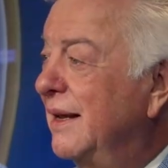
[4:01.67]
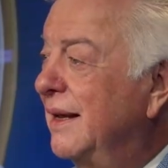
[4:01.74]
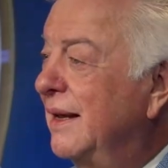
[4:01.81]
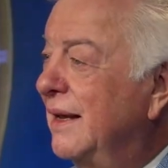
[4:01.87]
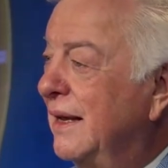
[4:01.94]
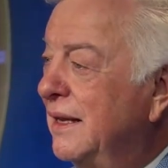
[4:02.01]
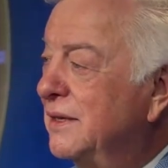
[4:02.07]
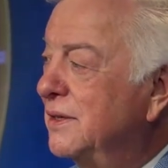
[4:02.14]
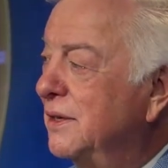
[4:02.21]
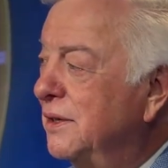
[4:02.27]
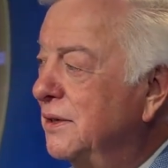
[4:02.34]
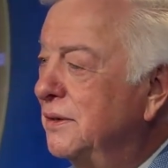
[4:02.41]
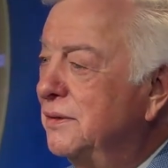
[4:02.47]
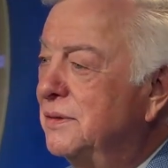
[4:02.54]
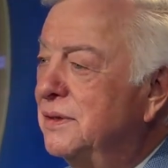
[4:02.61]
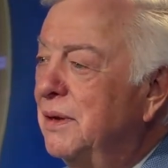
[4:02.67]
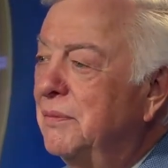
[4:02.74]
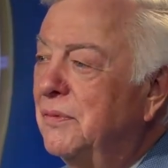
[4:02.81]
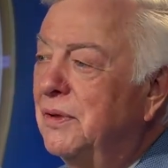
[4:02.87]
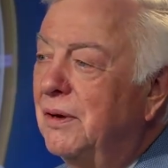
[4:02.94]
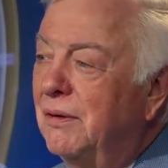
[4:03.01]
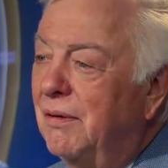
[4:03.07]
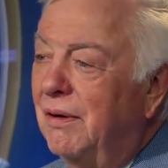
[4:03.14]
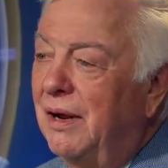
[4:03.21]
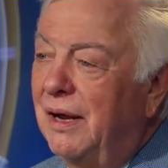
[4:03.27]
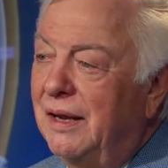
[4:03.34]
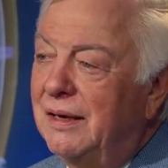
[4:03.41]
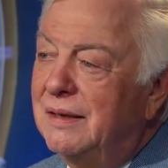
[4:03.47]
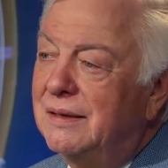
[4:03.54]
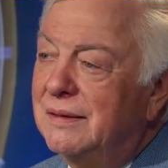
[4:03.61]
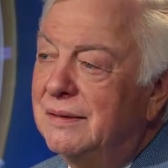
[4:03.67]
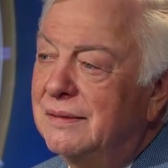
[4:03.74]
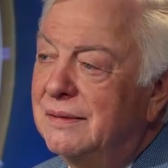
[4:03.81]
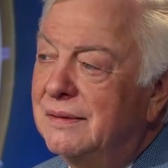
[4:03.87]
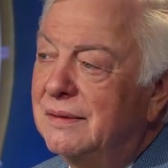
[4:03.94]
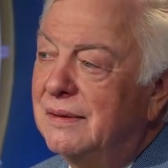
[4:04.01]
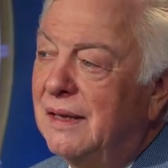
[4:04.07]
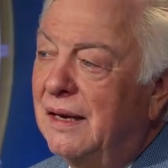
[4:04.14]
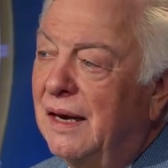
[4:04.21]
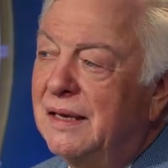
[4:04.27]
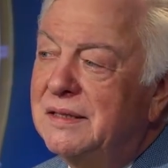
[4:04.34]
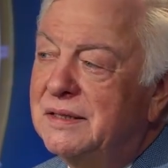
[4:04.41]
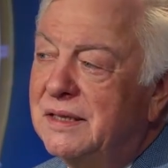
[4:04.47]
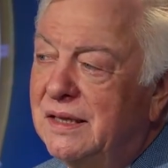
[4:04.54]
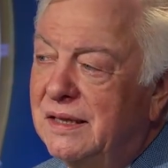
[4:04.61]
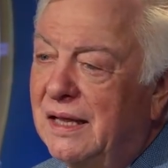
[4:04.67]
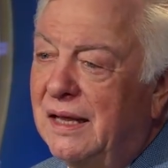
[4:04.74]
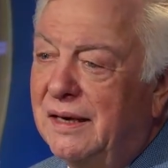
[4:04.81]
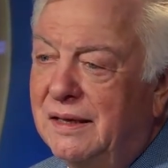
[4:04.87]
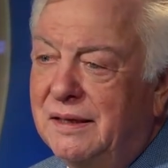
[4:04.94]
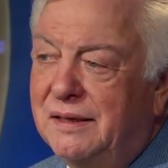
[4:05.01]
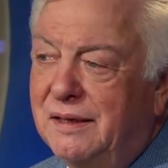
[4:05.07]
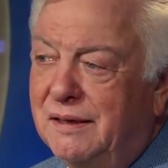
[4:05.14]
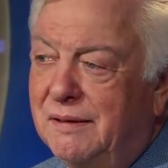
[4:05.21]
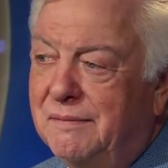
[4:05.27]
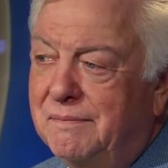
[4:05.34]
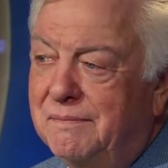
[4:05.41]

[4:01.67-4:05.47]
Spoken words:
He's going to do something great, and I see that in him.